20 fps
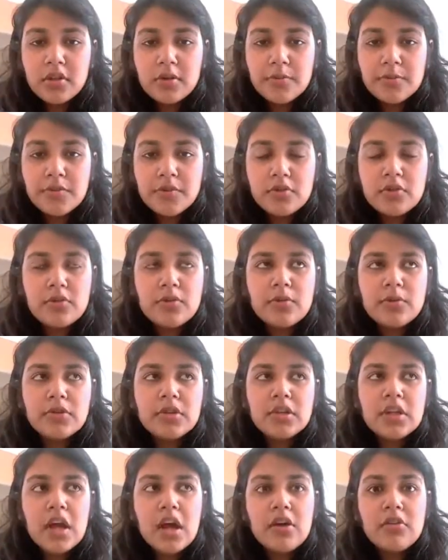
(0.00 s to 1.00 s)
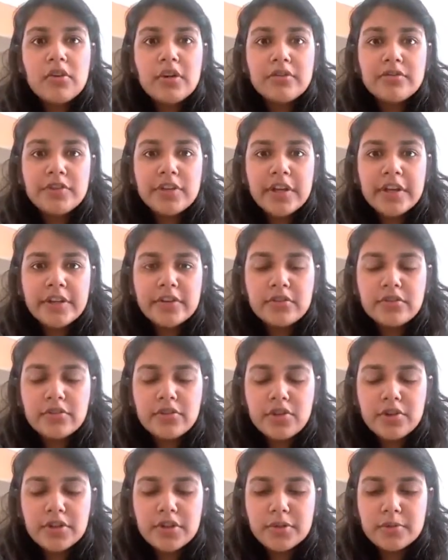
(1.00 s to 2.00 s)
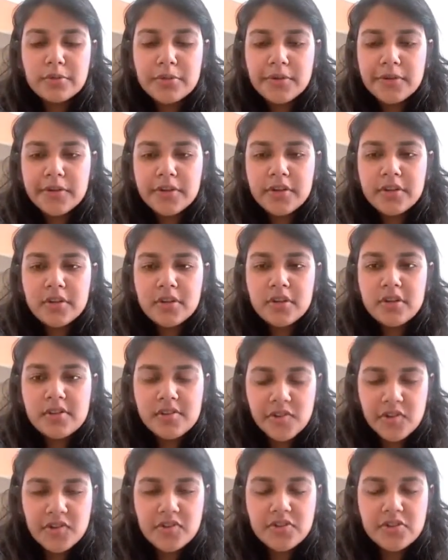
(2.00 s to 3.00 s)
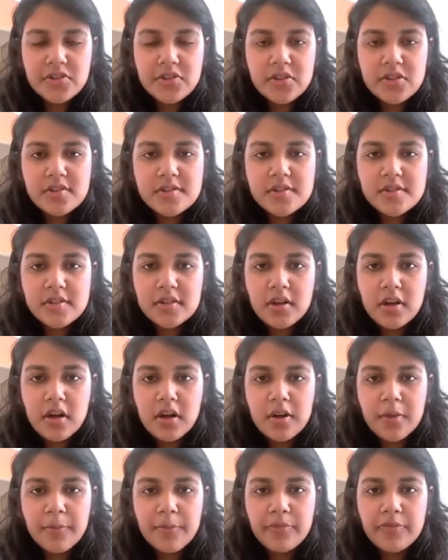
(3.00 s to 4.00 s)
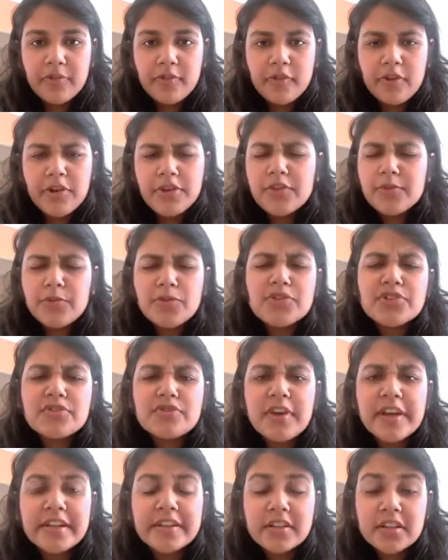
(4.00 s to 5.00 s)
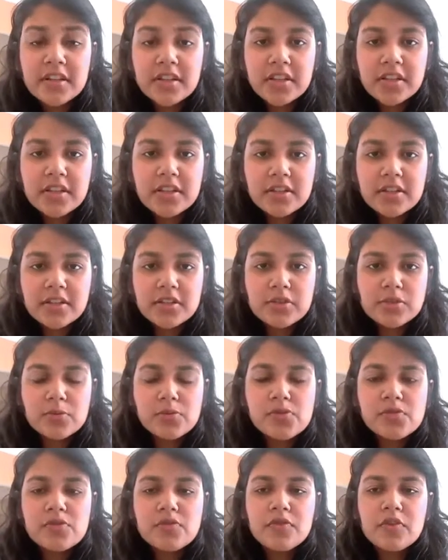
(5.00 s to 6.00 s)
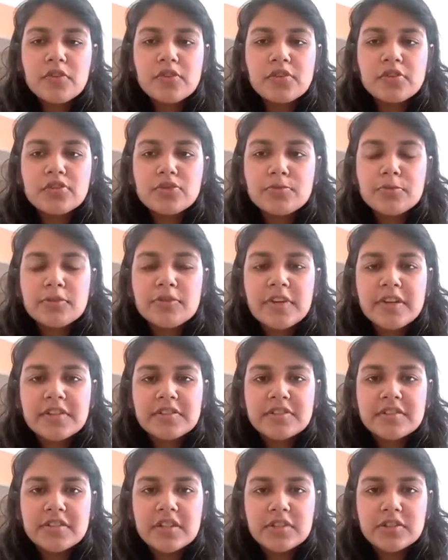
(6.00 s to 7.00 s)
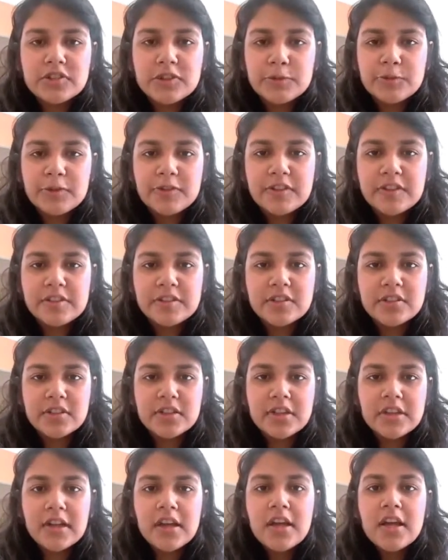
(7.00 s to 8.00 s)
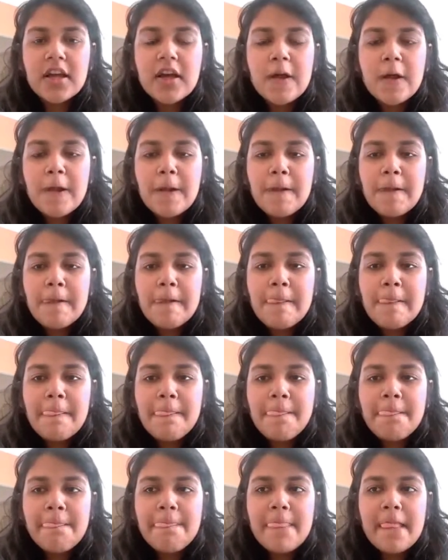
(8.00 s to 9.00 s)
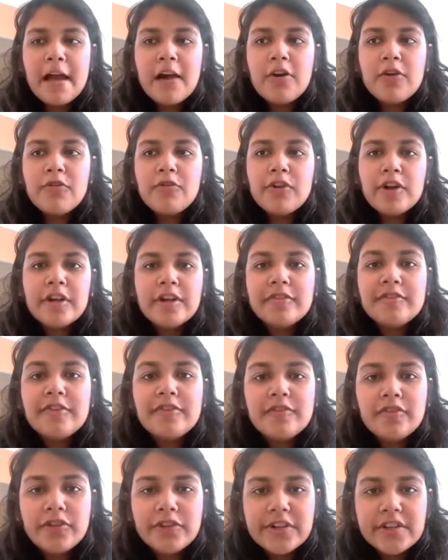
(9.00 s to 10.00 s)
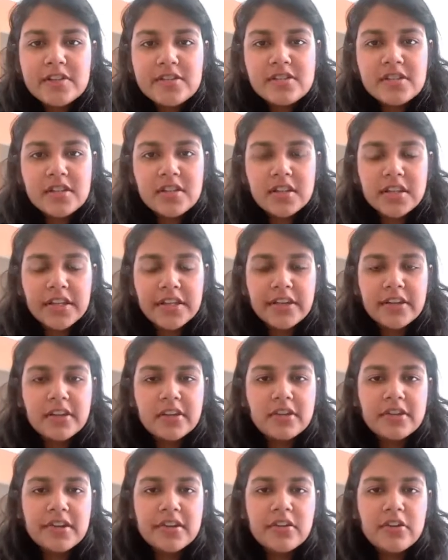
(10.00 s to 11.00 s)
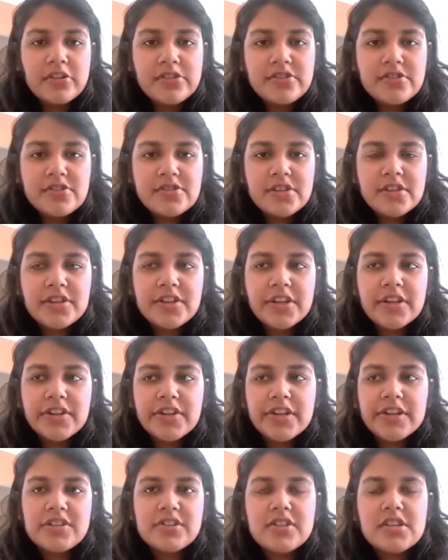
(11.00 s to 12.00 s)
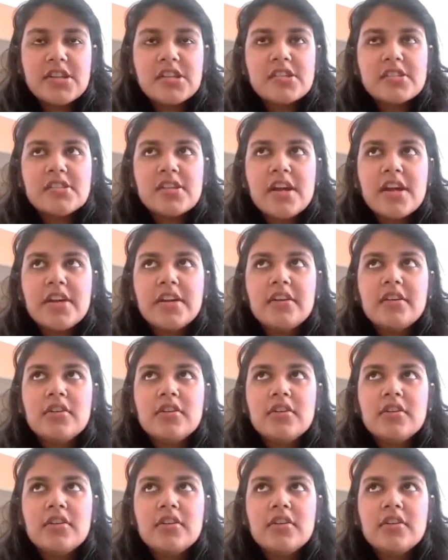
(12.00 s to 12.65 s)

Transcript: So now I would like to talk about decision trees, one of the most widely used for supervised and unsupervised learning. Now what we've noticed in linear and logistic regression is that